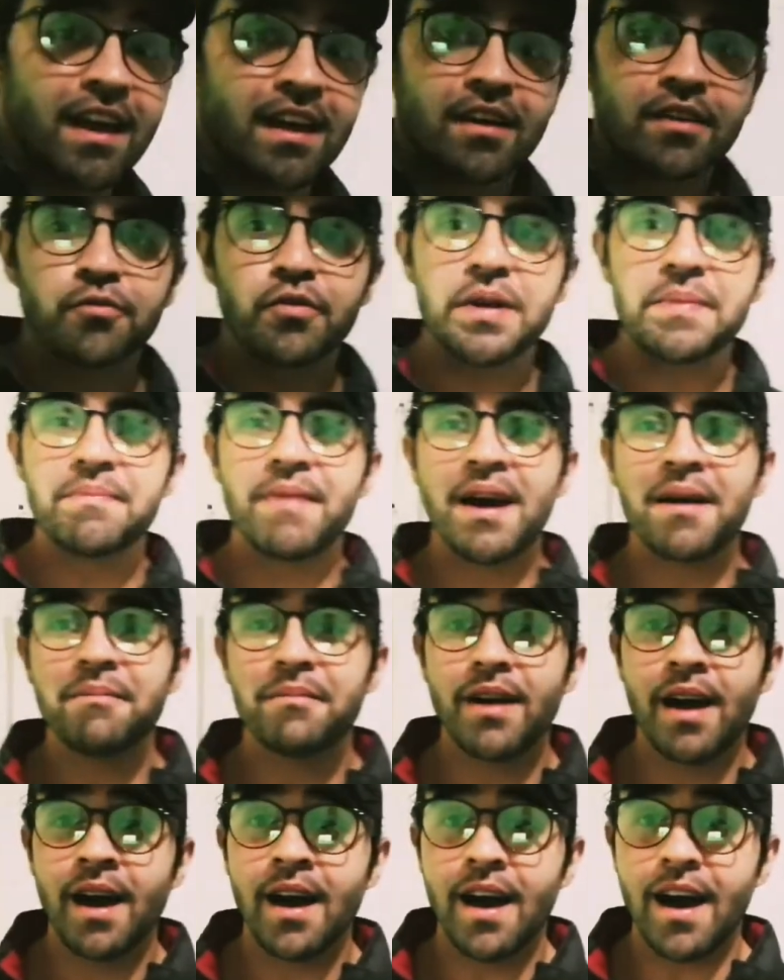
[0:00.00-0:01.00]

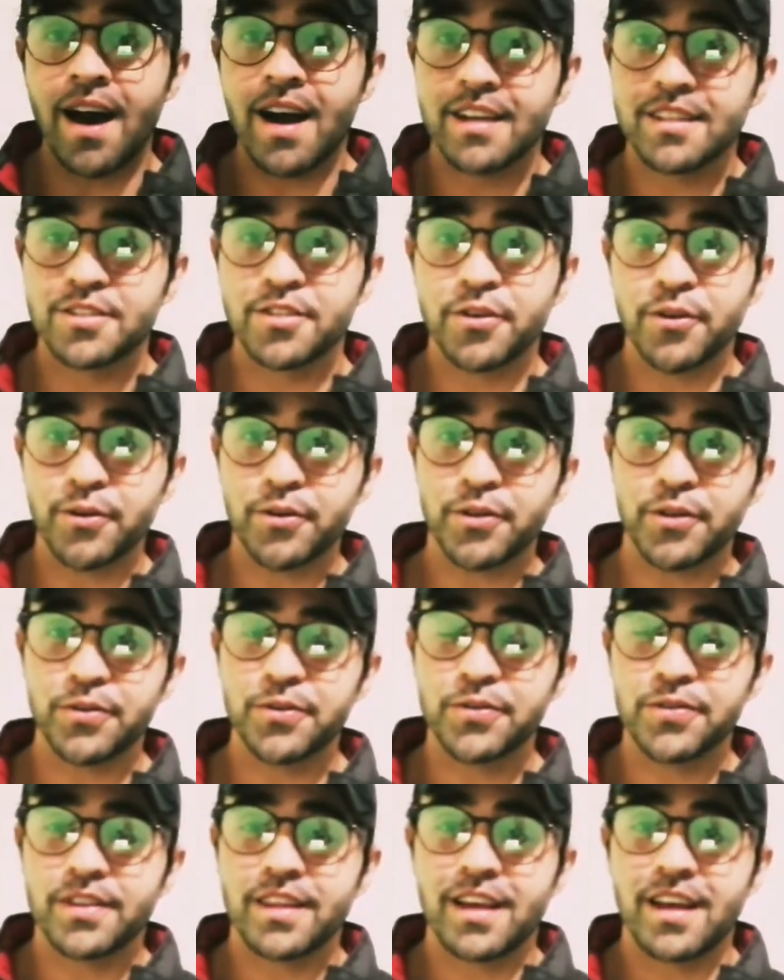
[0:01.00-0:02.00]
Remember, I told
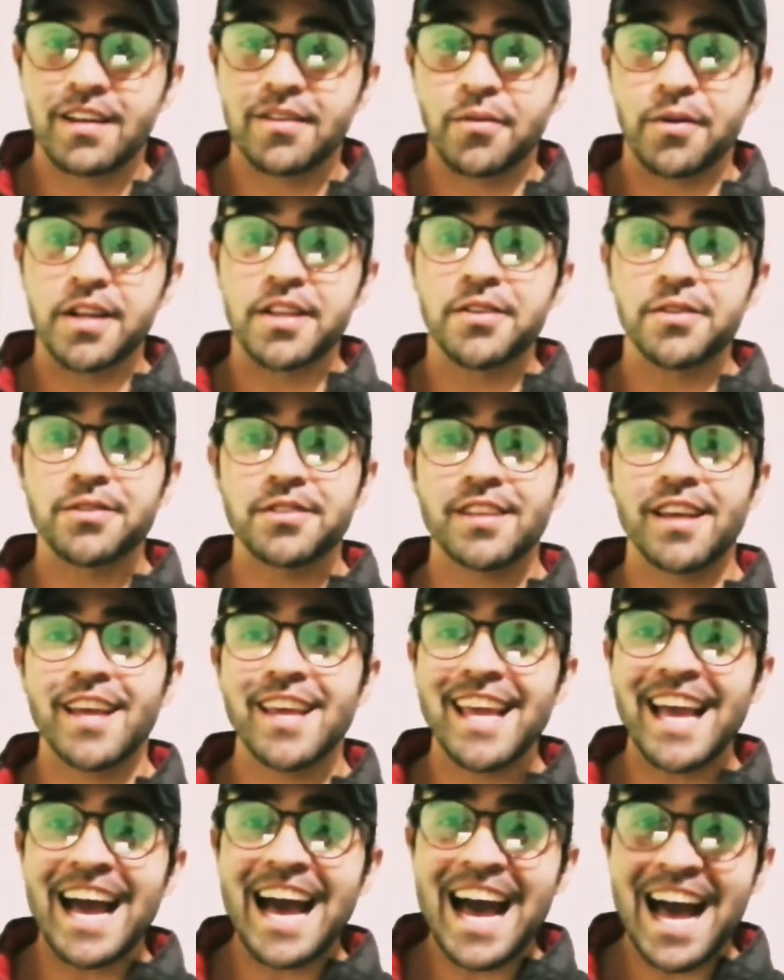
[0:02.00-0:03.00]
you that when you
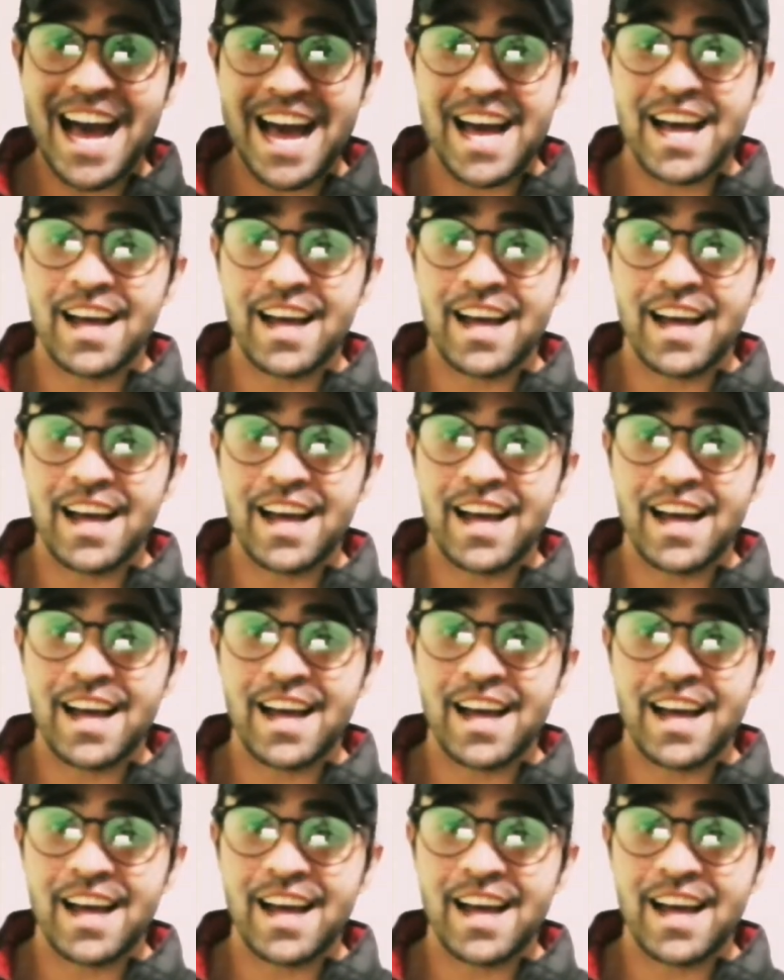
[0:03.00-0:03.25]
say a,